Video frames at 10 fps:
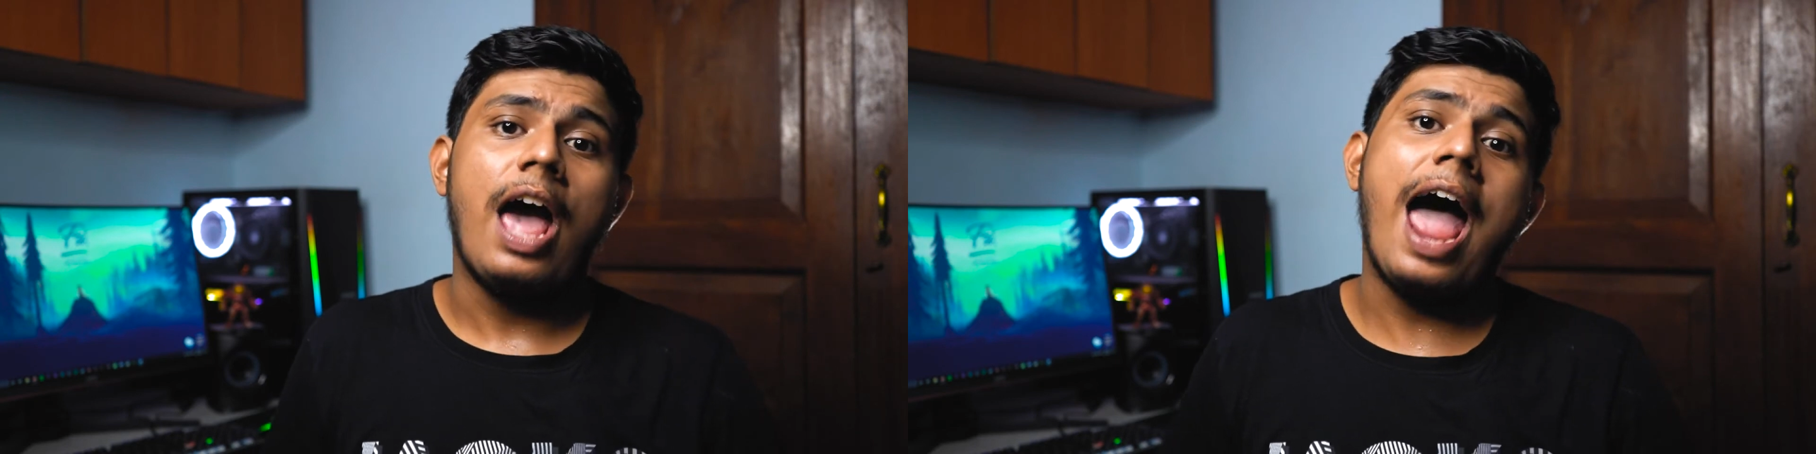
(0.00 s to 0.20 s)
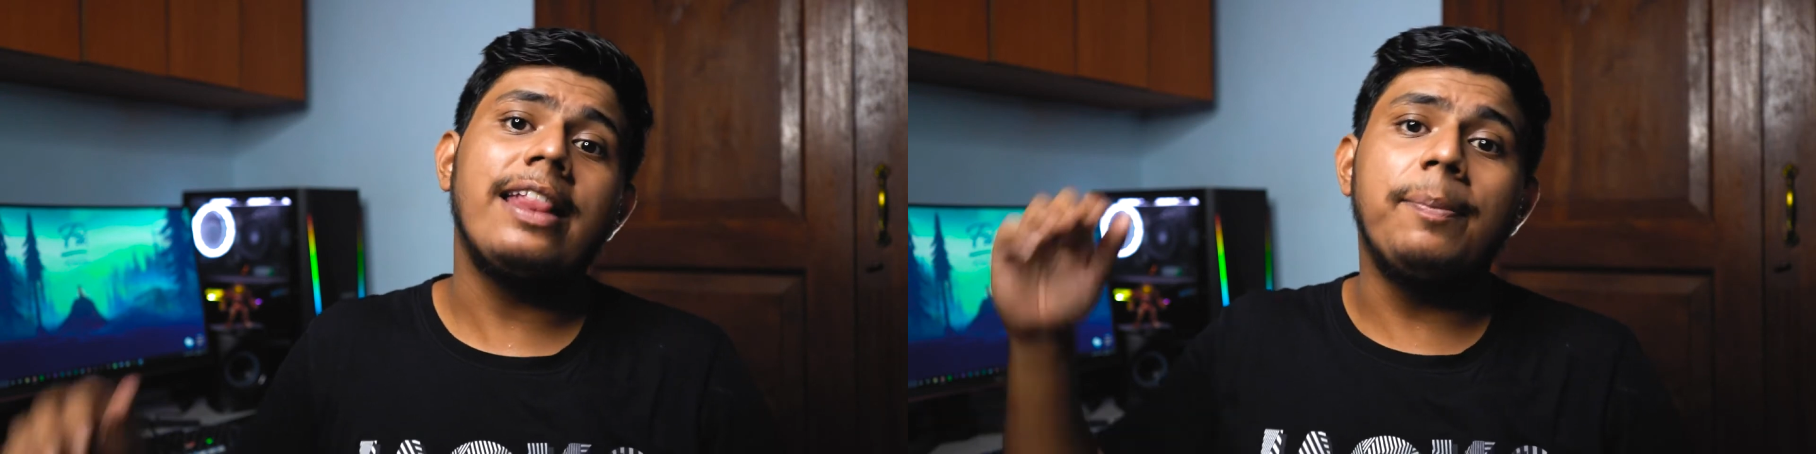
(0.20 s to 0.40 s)

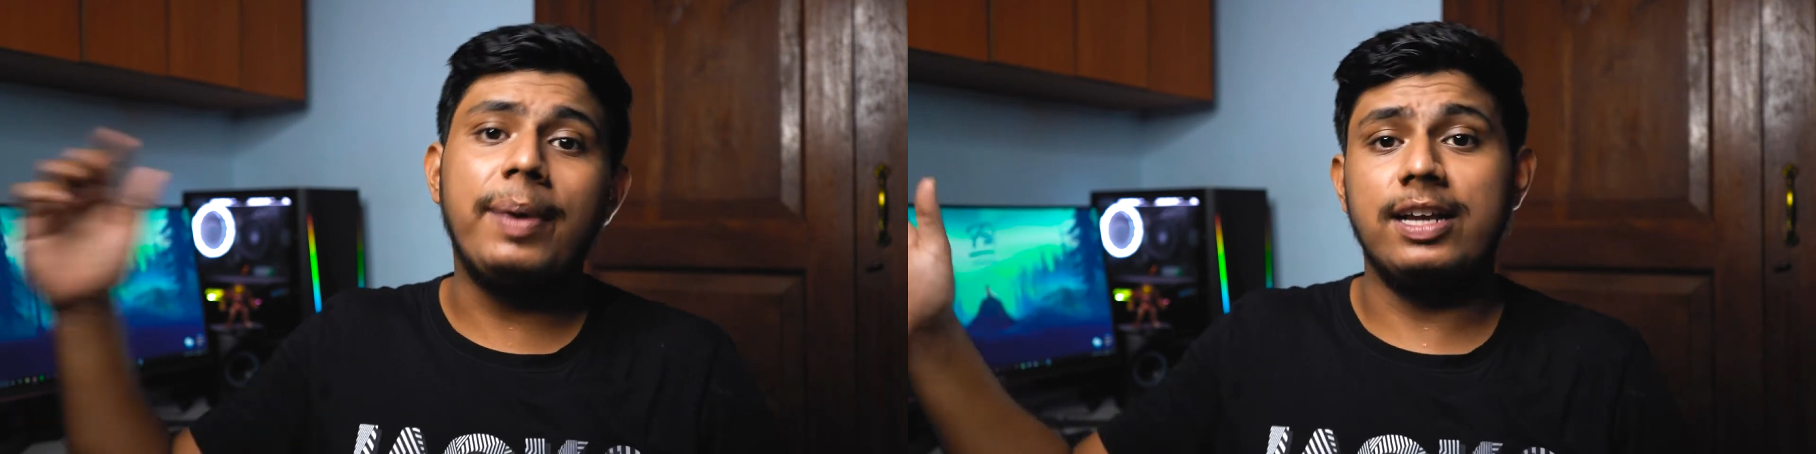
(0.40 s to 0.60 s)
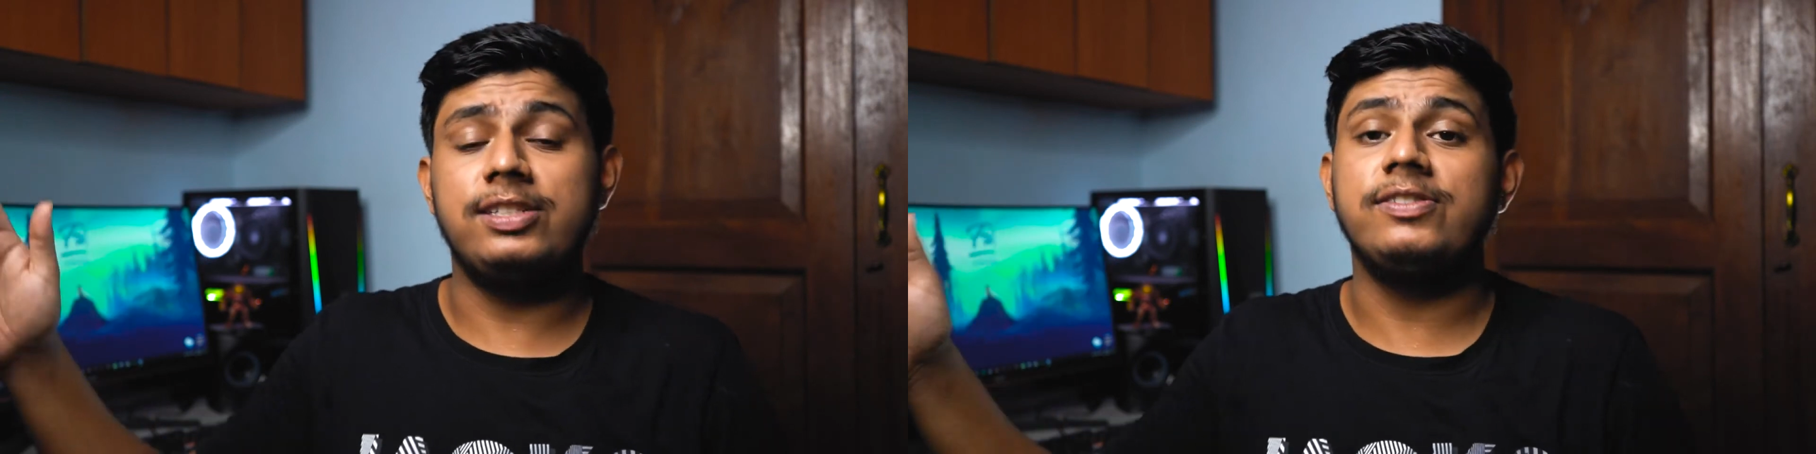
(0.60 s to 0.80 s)
and the
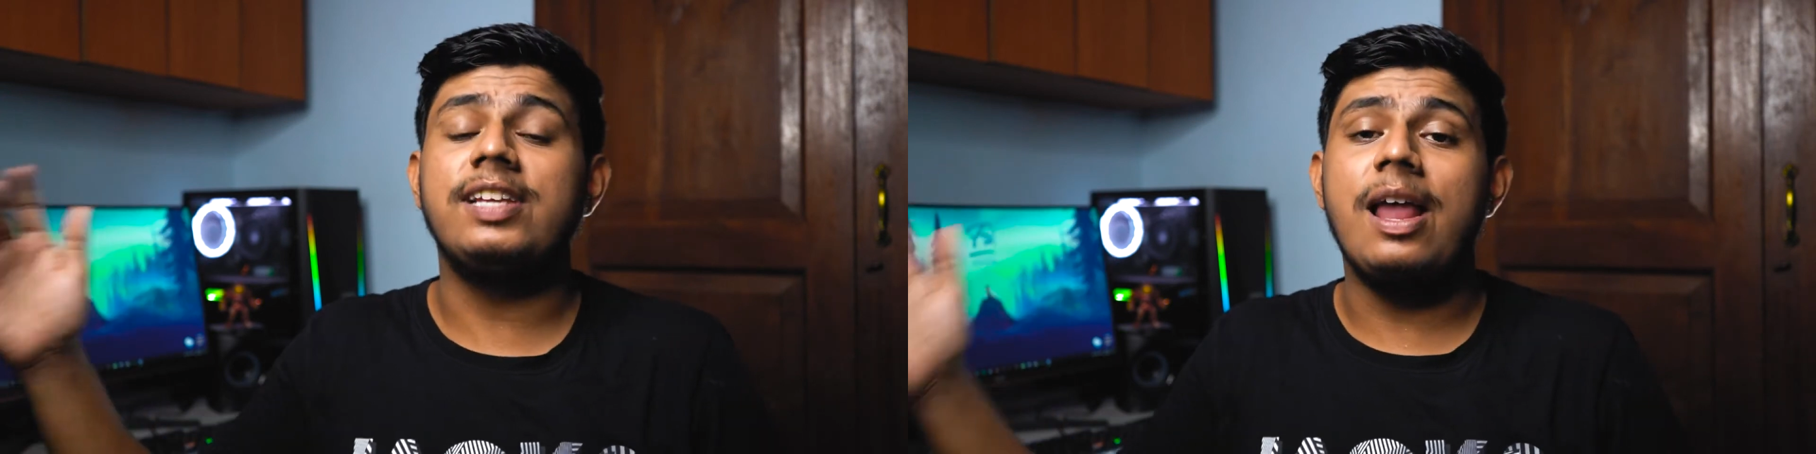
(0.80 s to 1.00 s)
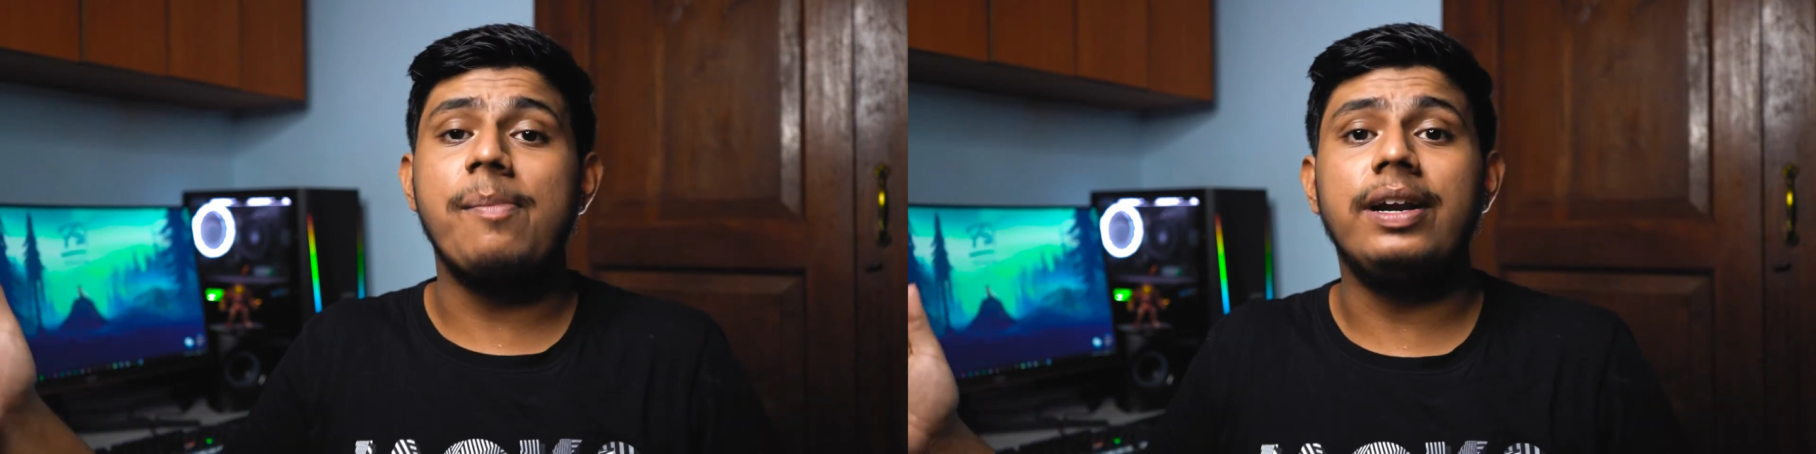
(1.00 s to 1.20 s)
biggest of
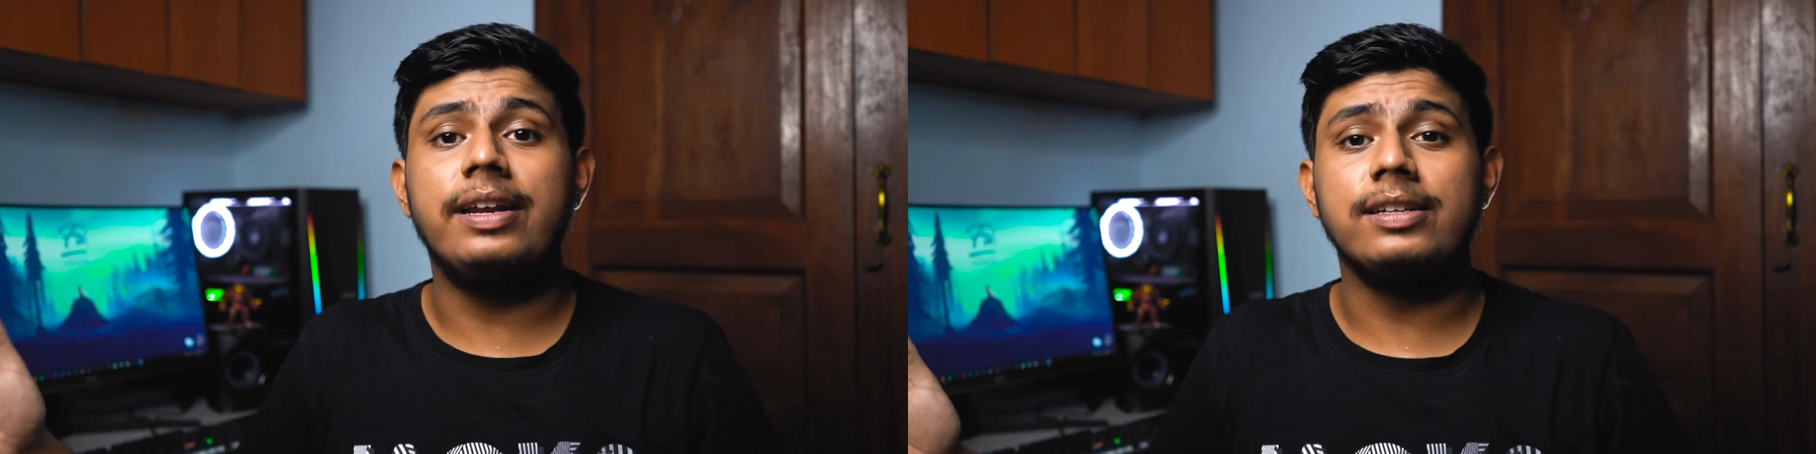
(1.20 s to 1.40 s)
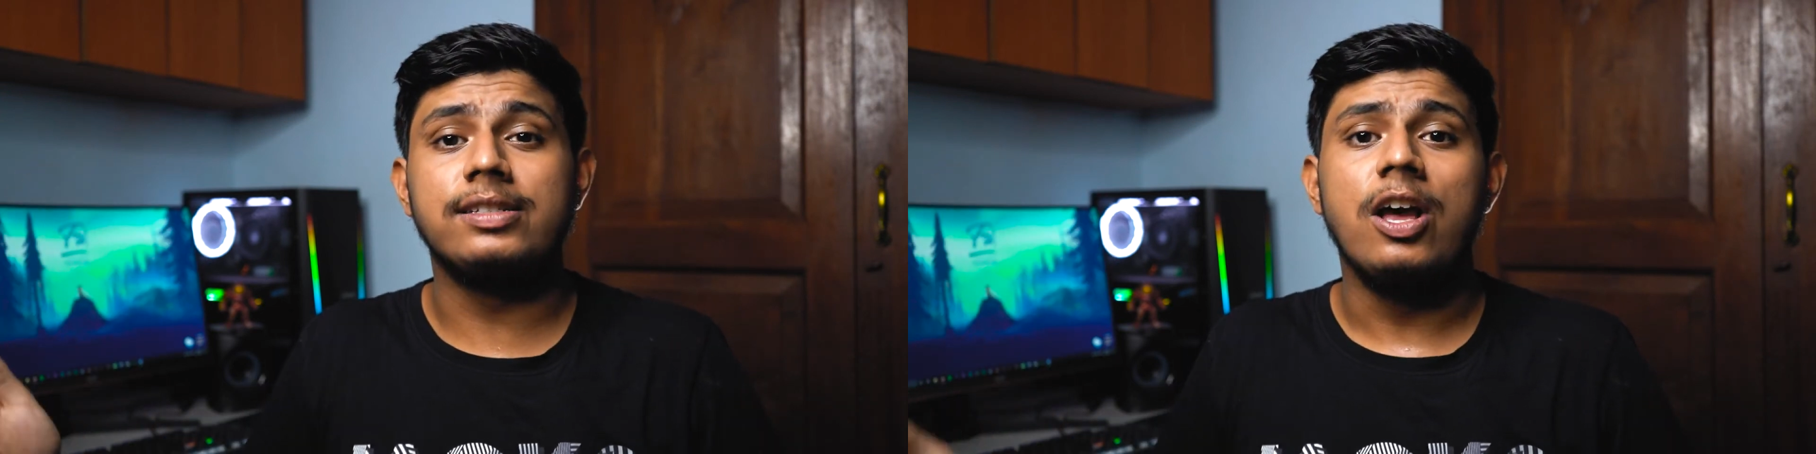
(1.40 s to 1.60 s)

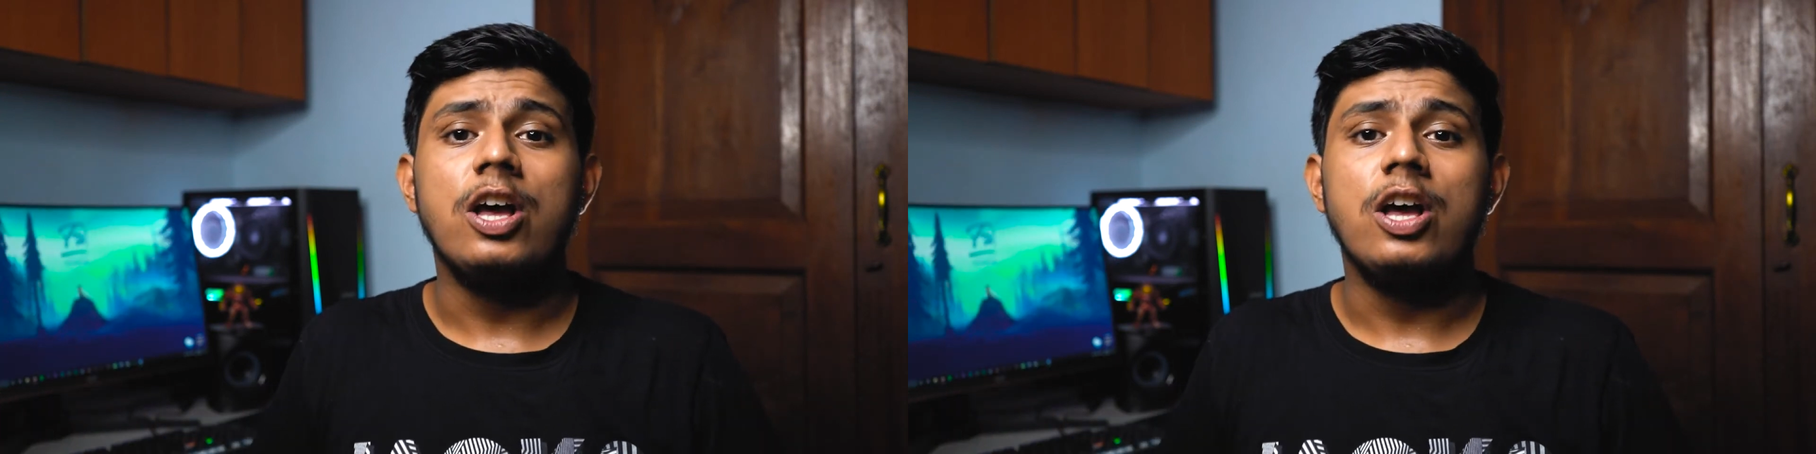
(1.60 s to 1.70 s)
celebrities.